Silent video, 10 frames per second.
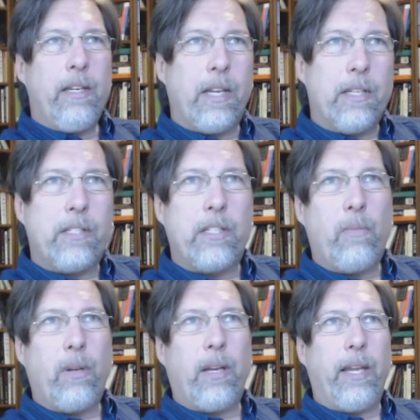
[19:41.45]
does
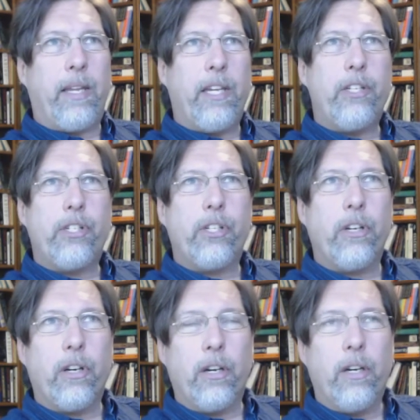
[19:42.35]
someone like
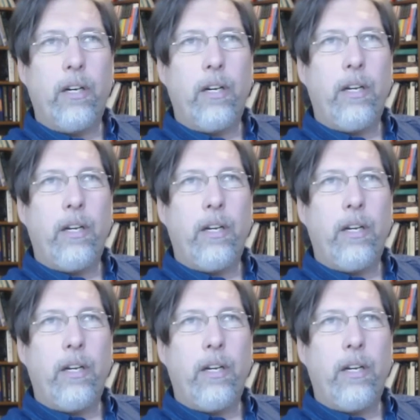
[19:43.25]
Kitcher,